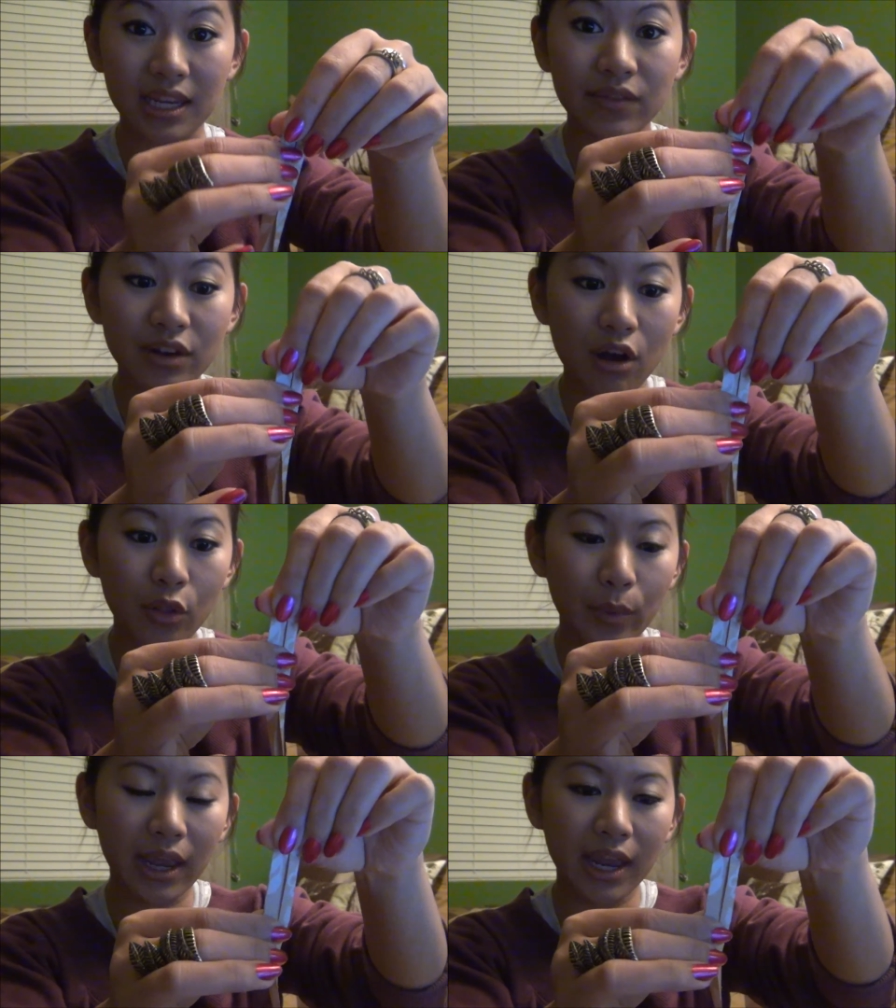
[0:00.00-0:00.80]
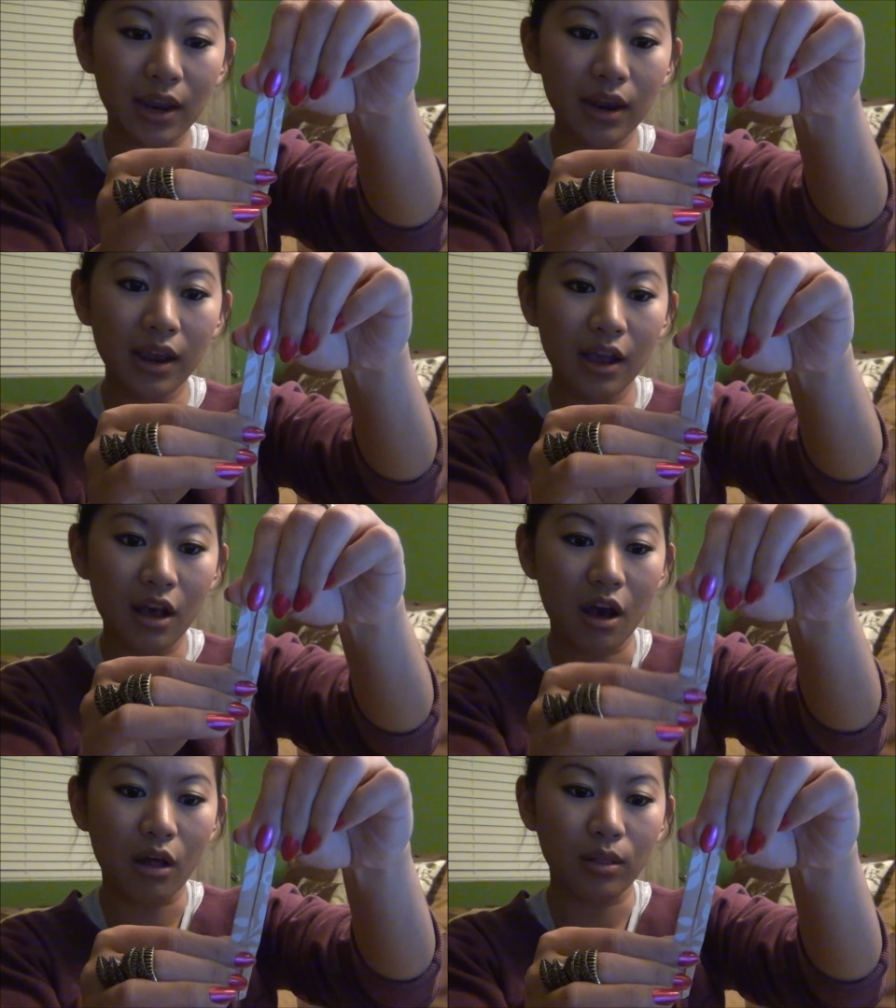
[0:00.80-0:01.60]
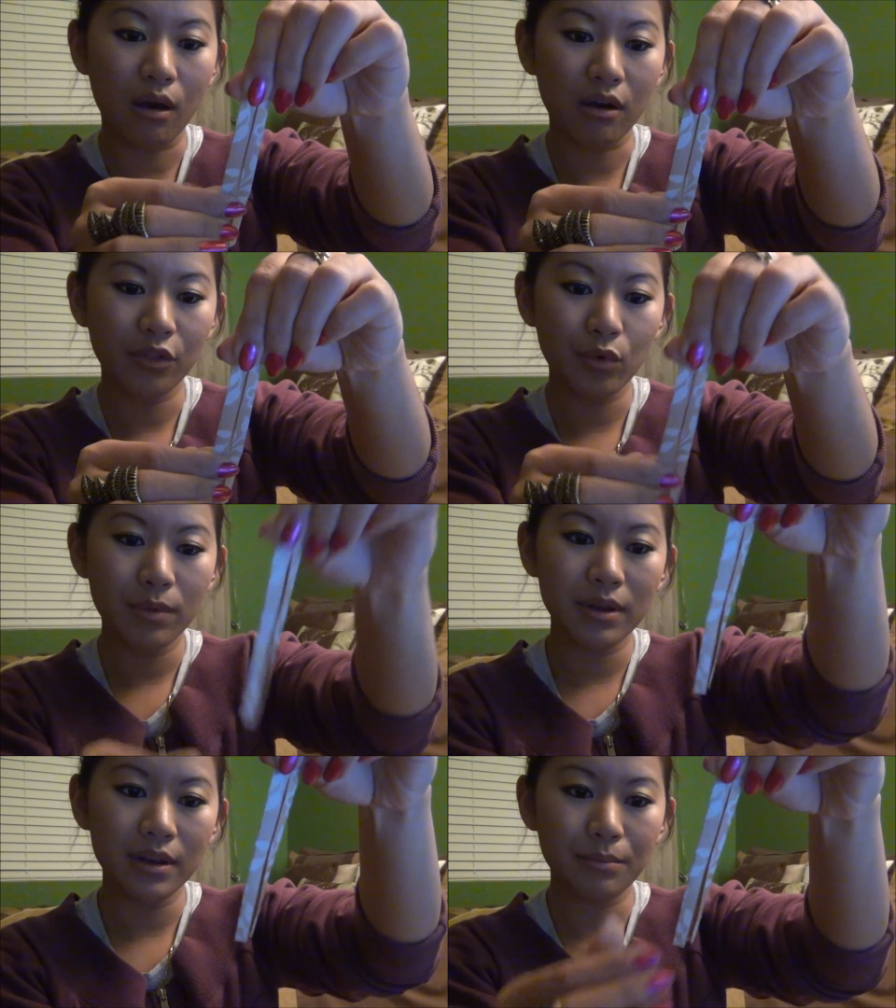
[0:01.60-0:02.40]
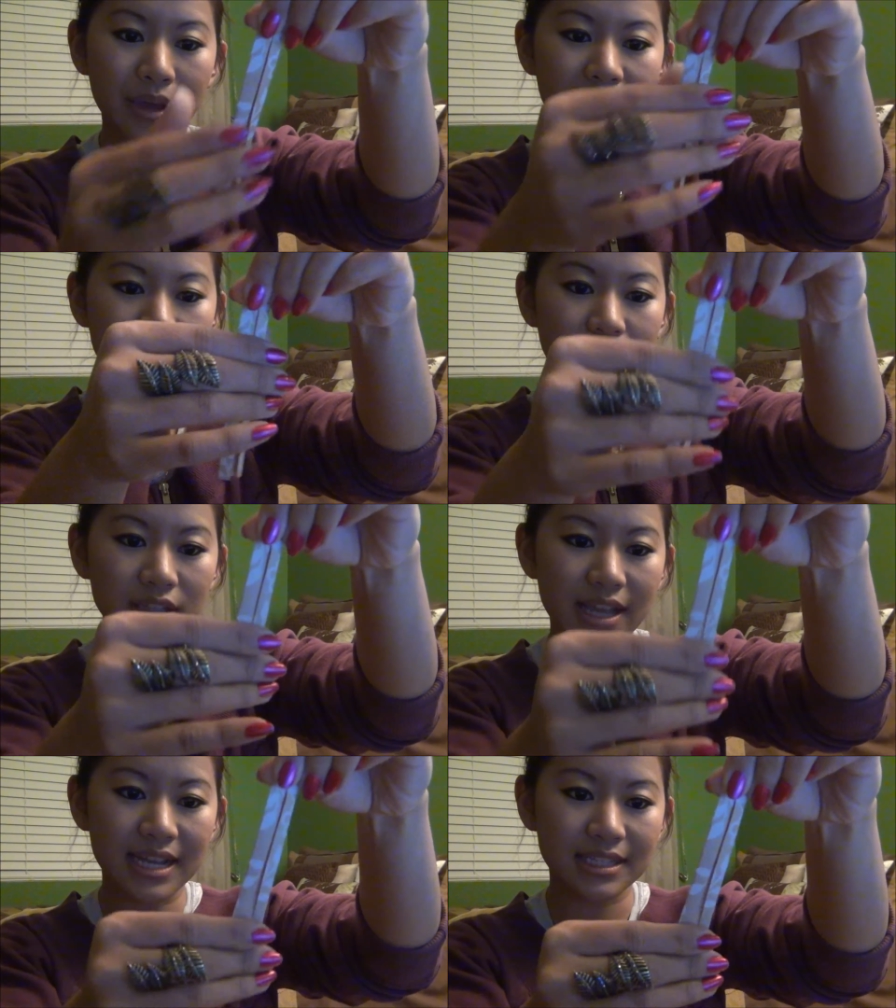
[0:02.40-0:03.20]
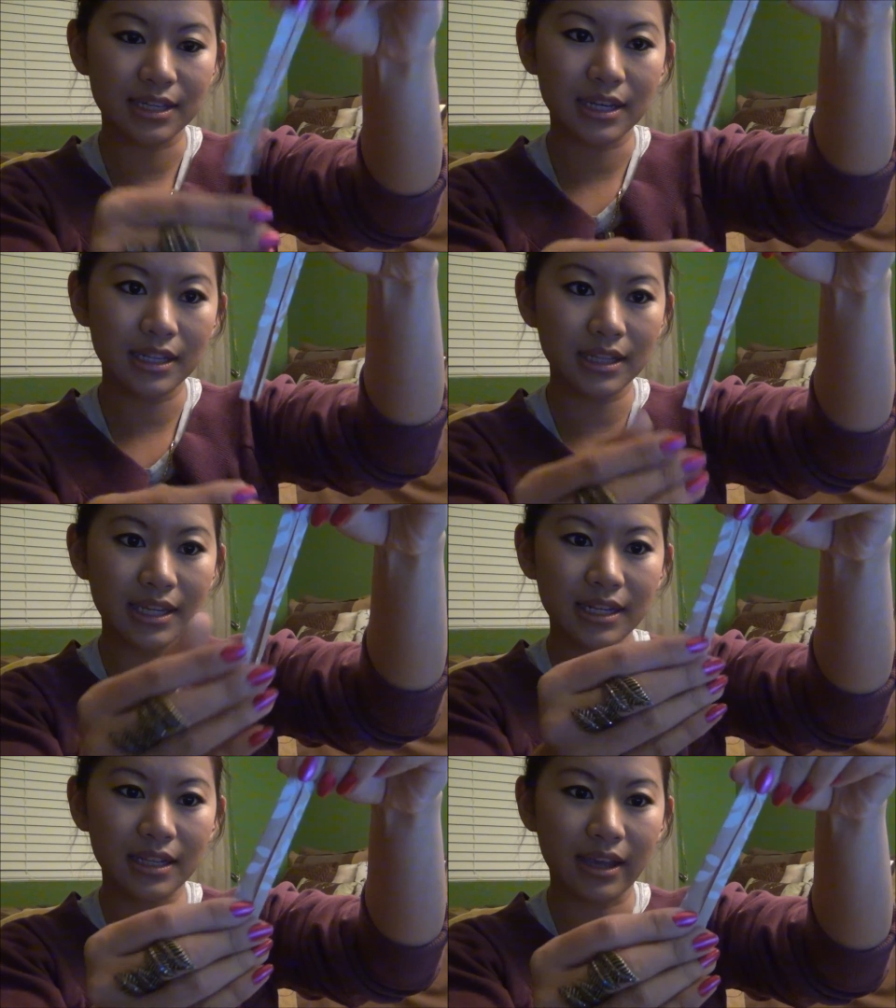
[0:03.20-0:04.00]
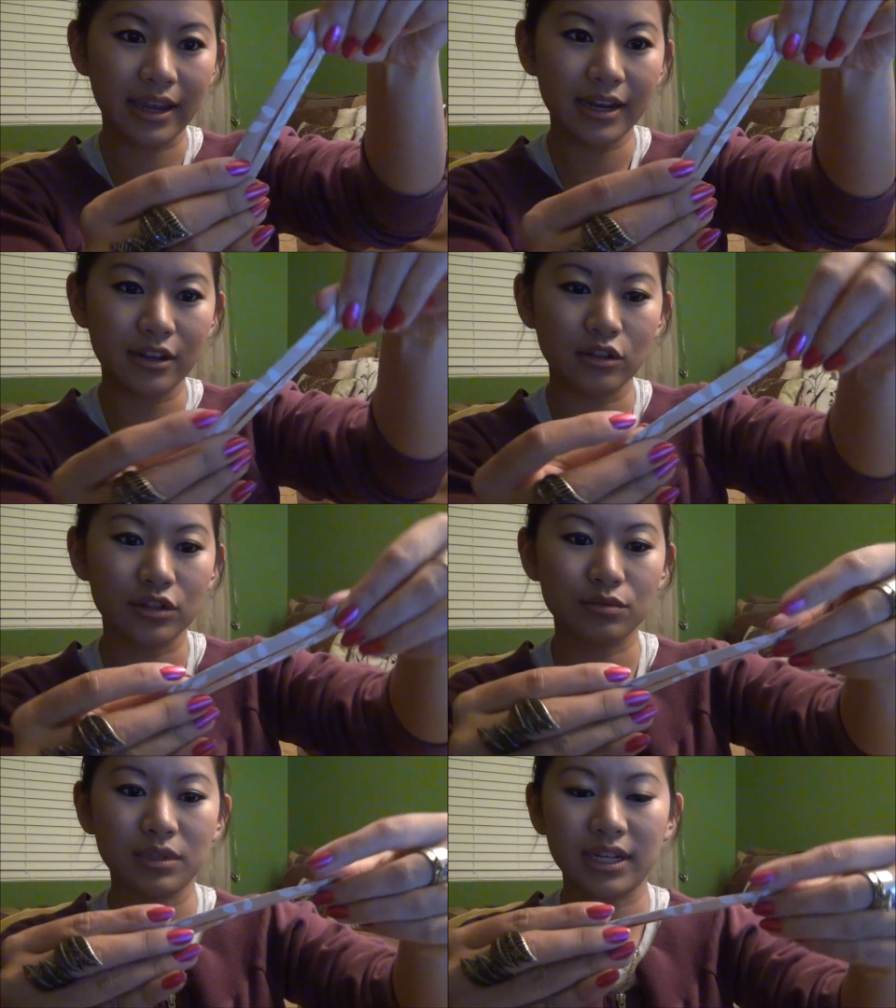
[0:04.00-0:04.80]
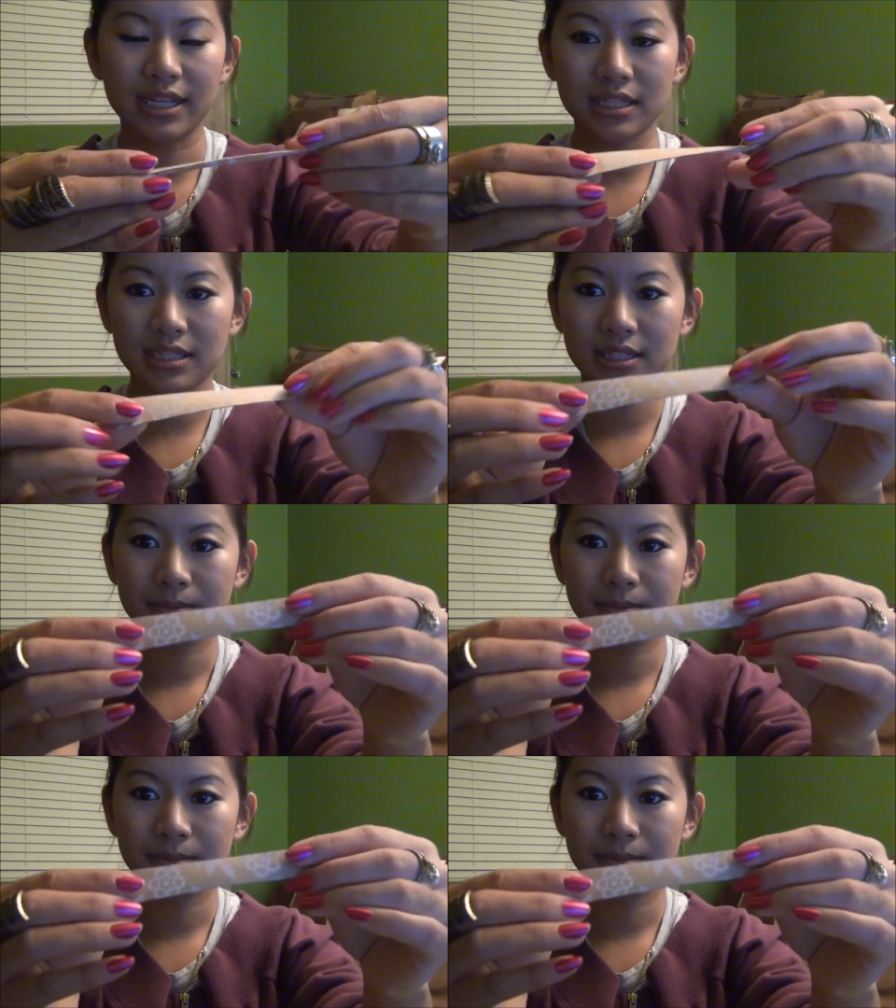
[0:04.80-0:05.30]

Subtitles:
even all the way along the ribbon, but as long as it has a clean line, it looks really nice.